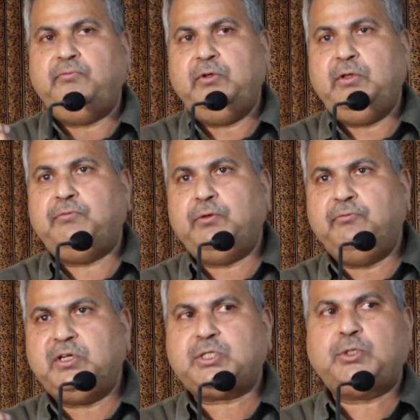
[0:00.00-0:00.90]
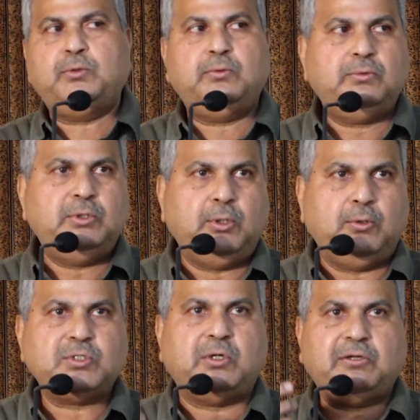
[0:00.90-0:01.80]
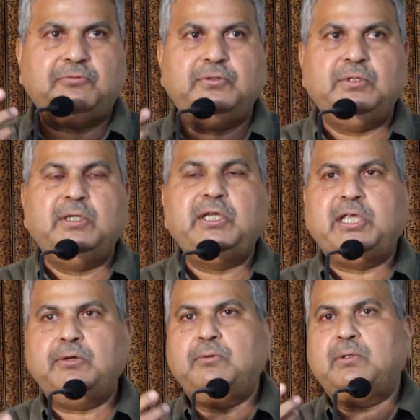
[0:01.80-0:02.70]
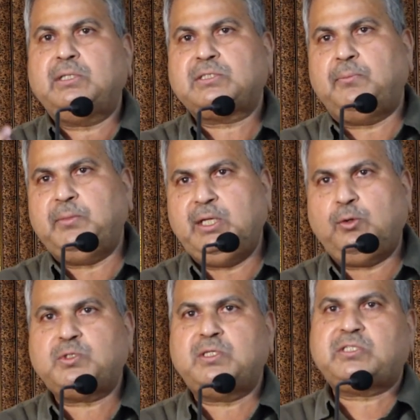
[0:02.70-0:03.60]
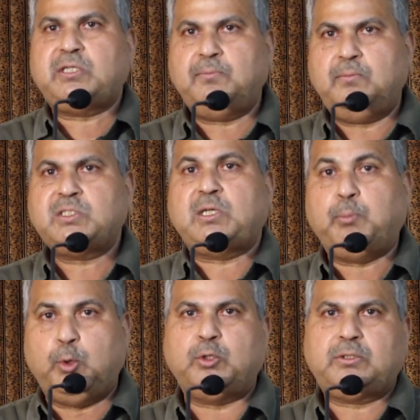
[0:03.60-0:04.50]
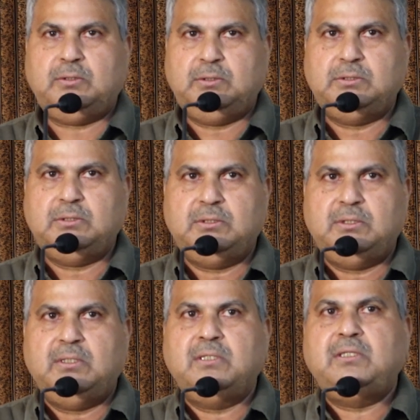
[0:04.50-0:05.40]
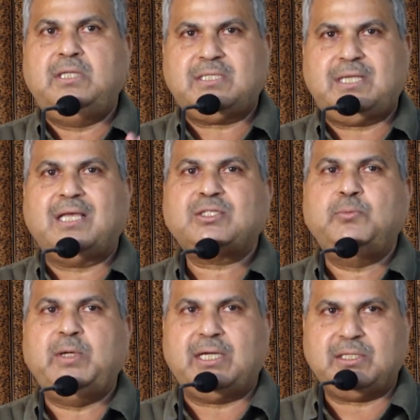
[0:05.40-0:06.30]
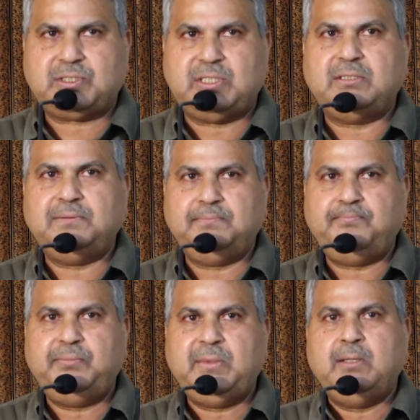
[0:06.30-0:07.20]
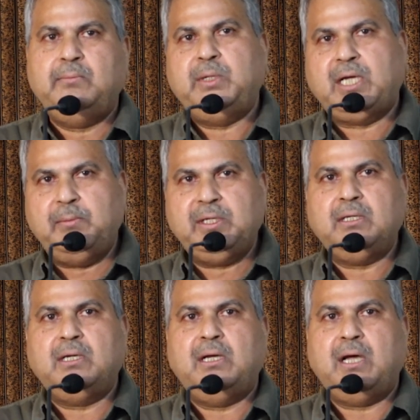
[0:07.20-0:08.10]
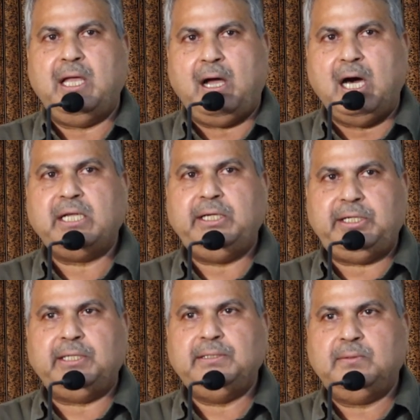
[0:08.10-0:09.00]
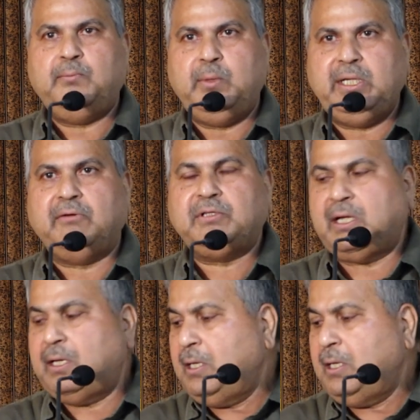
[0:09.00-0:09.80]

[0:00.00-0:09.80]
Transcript: if you wish to, sort of give some ecosystem support, this has to be arrested. Becoming RET. Many of the